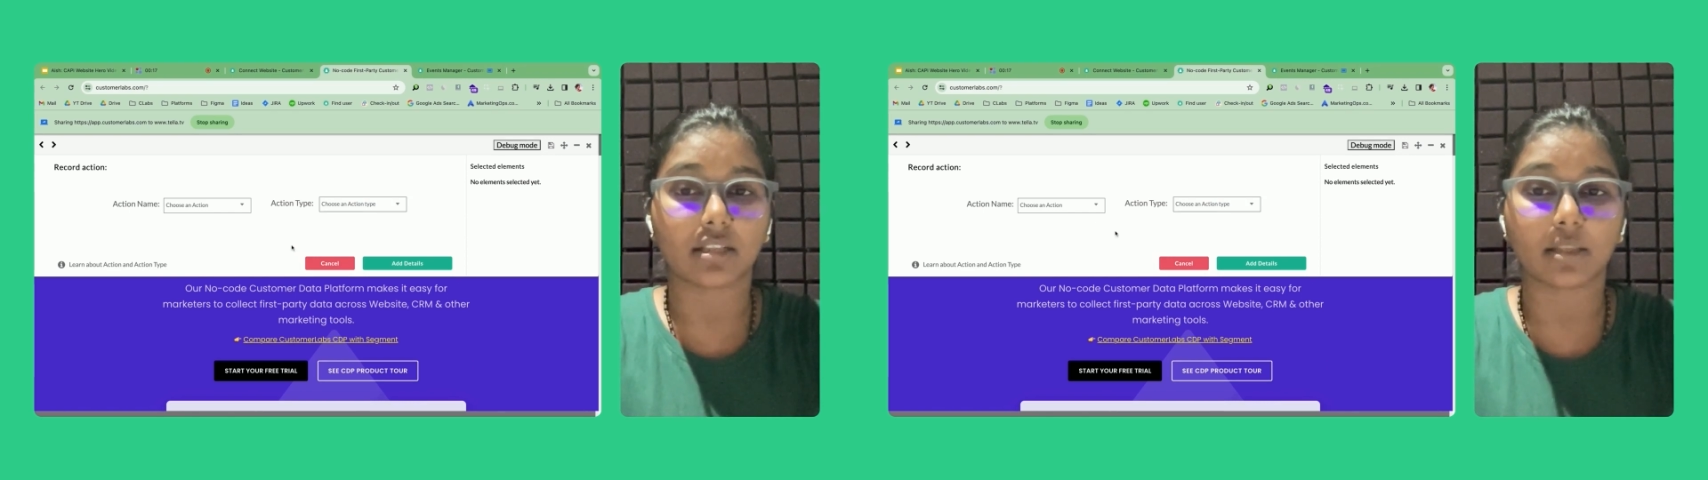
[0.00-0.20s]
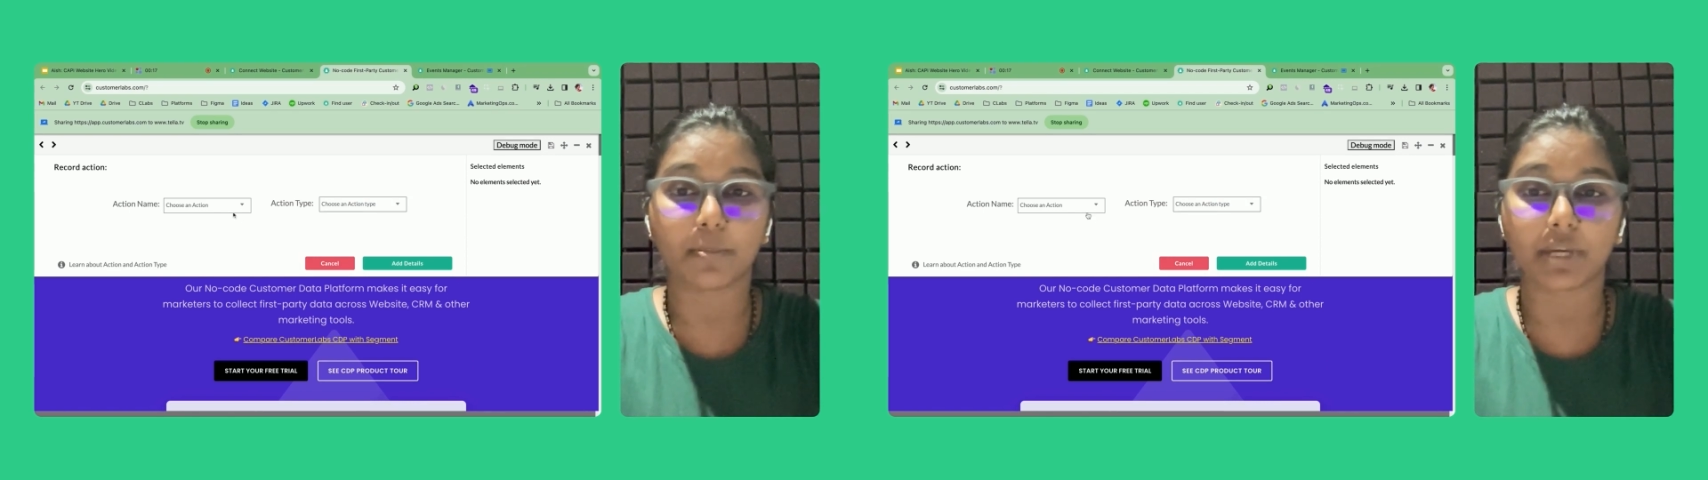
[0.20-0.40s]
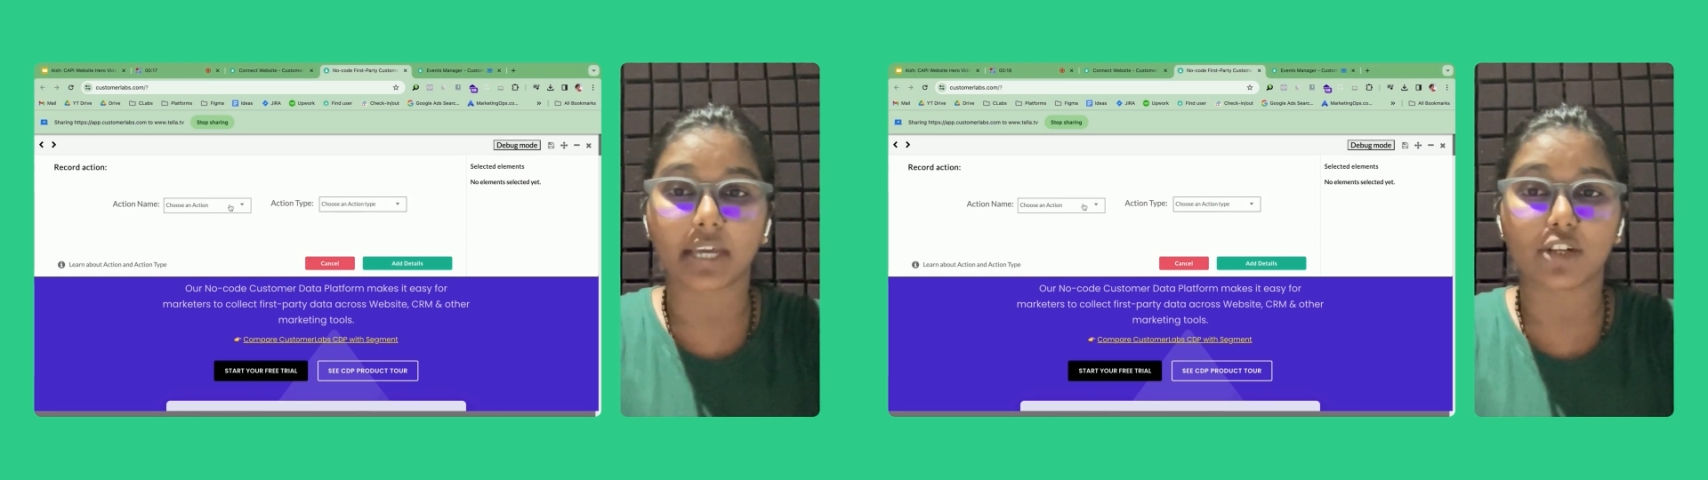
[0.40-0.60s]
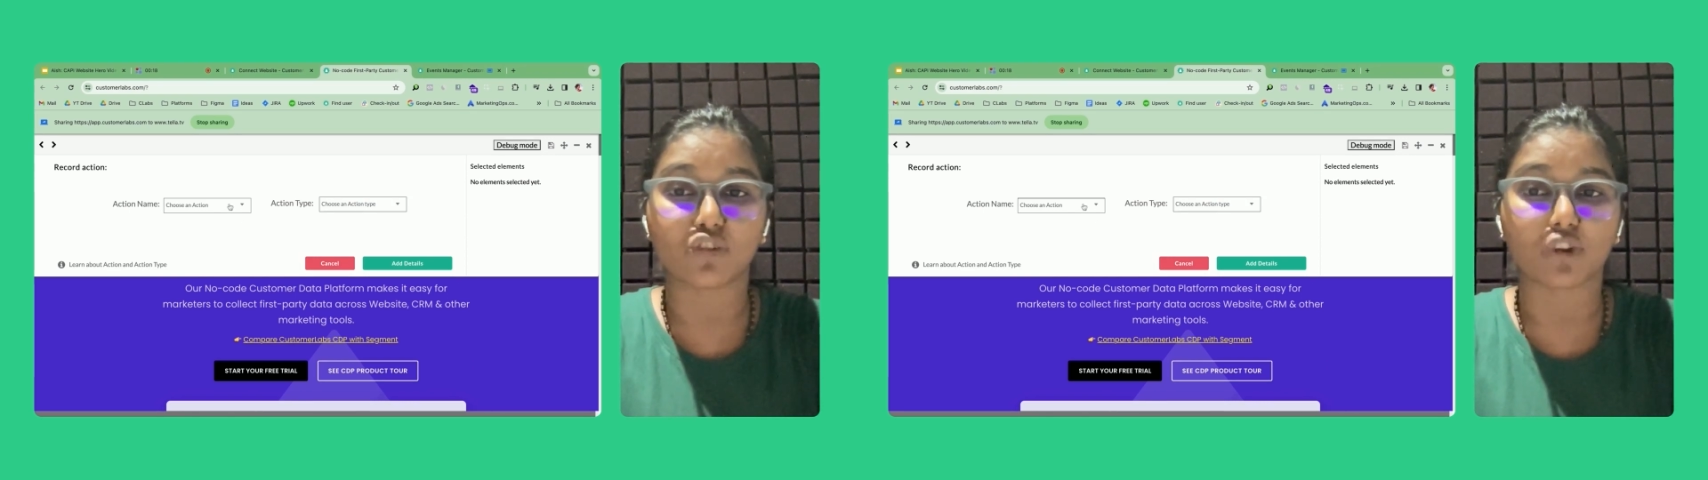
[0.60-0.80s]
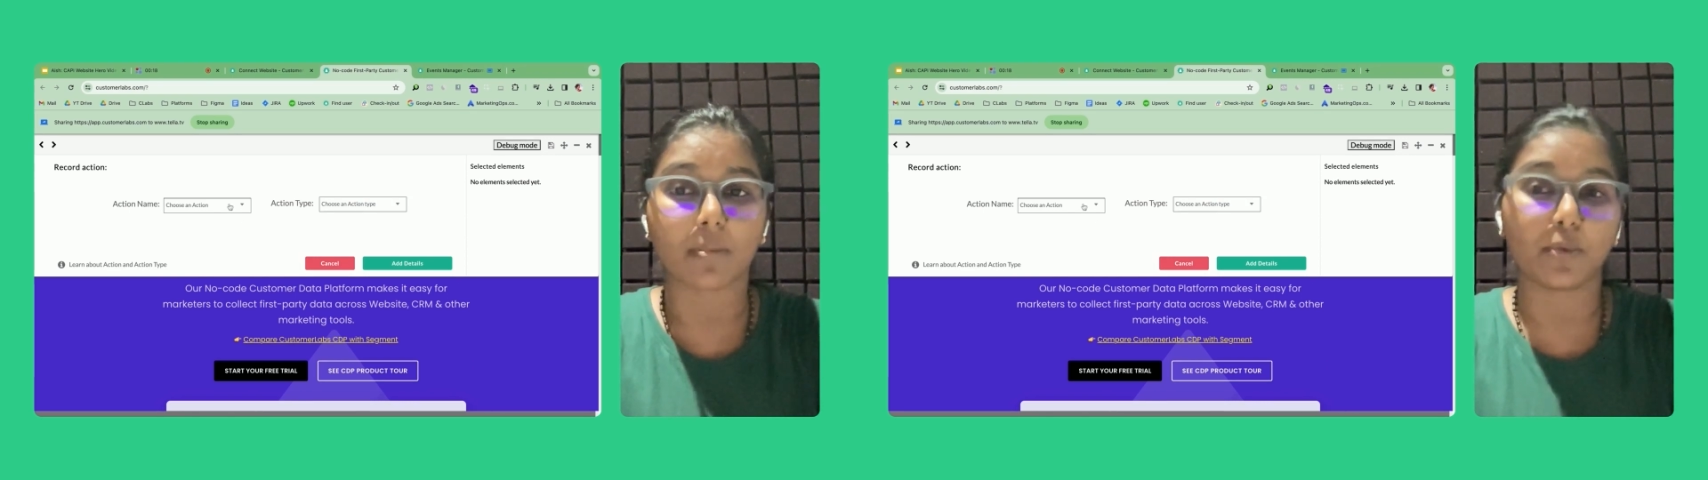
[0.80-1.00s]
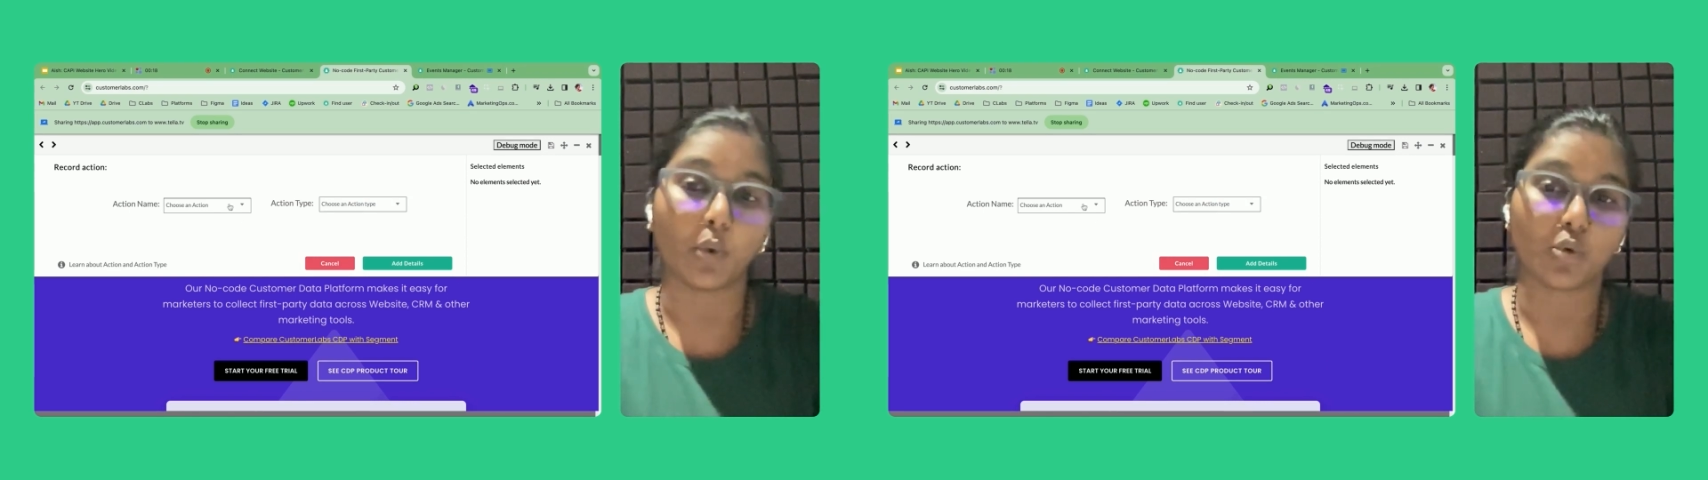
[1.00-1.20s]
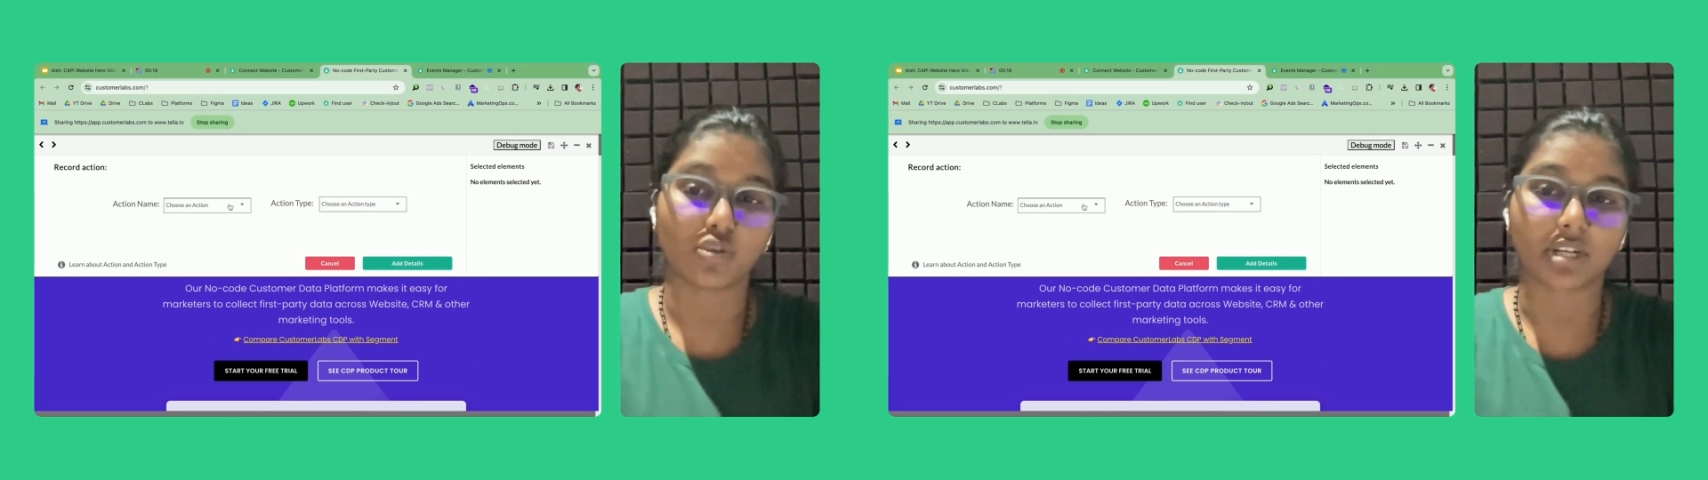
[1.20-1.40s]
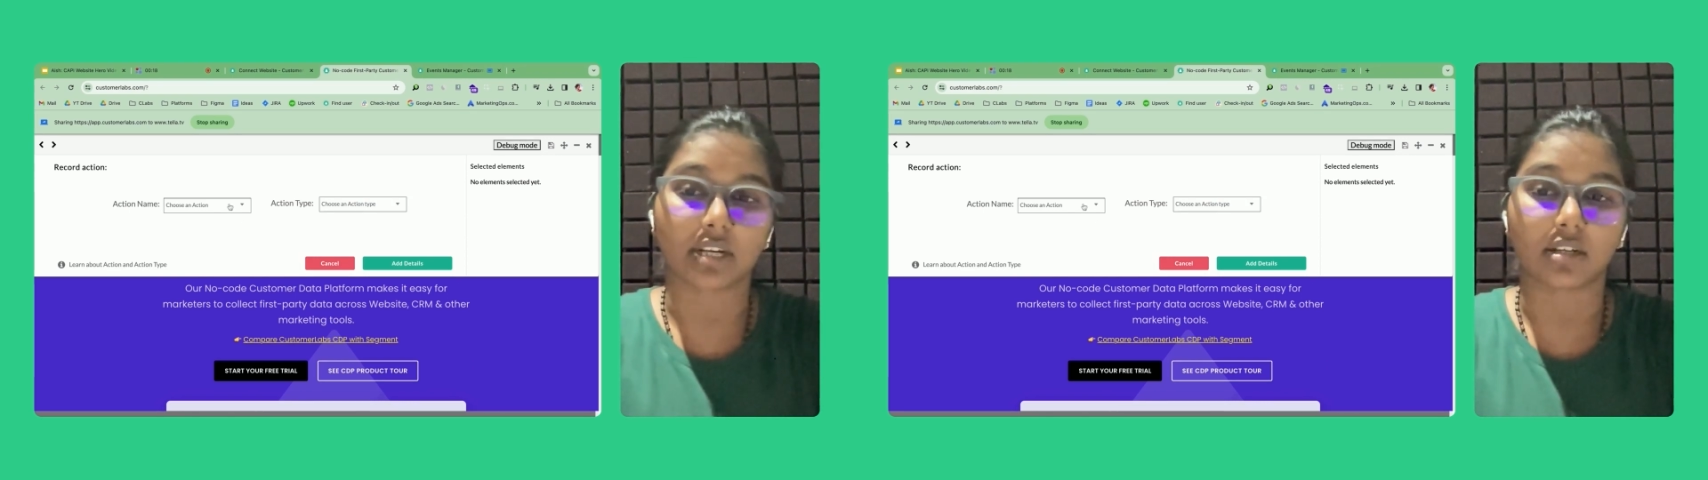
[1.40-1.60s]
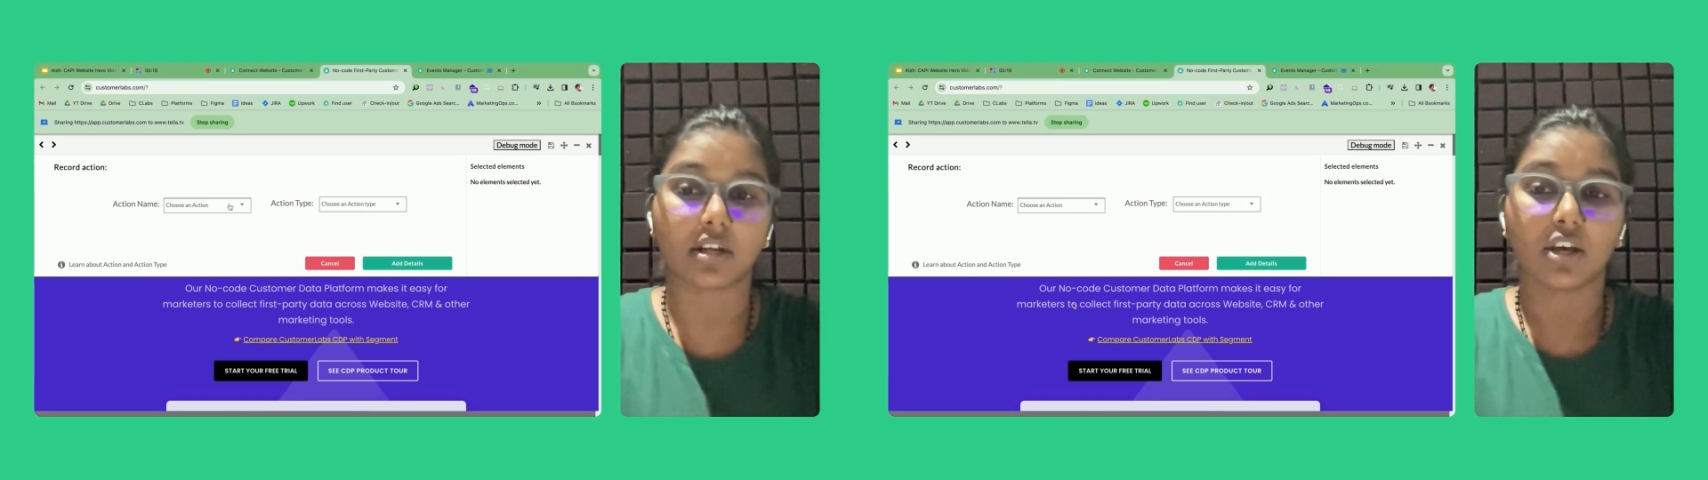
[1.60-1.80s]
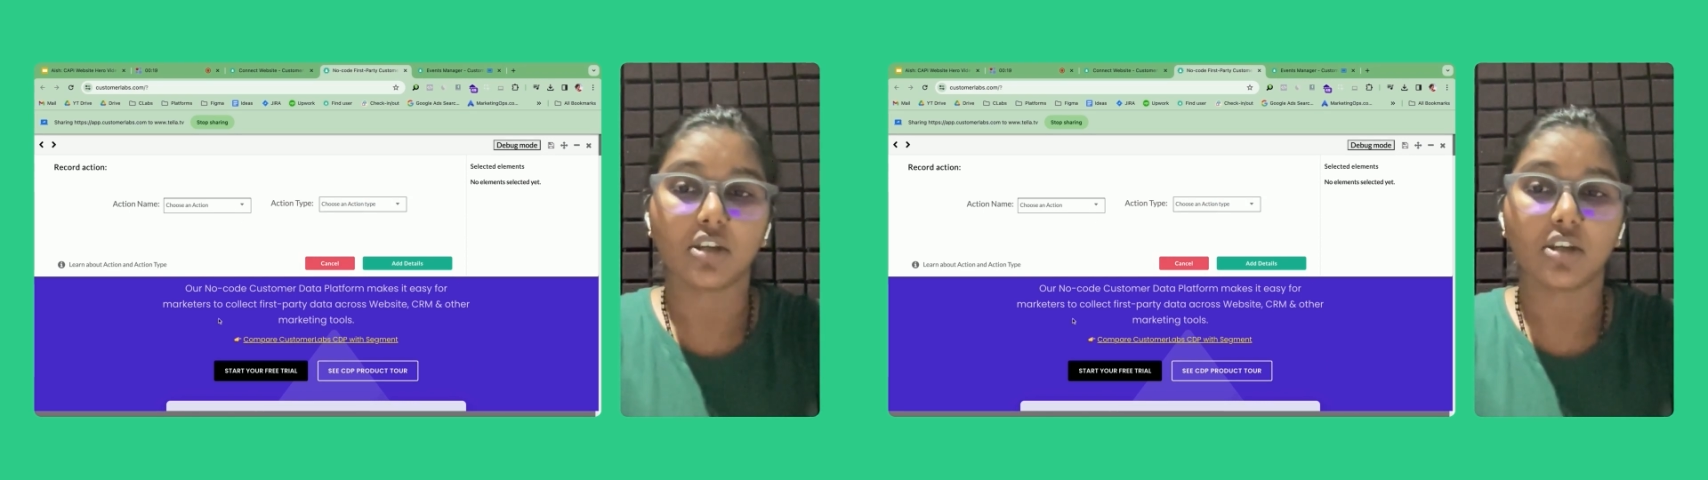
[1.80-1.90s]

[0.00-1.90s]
the pick and drop no-code tracker.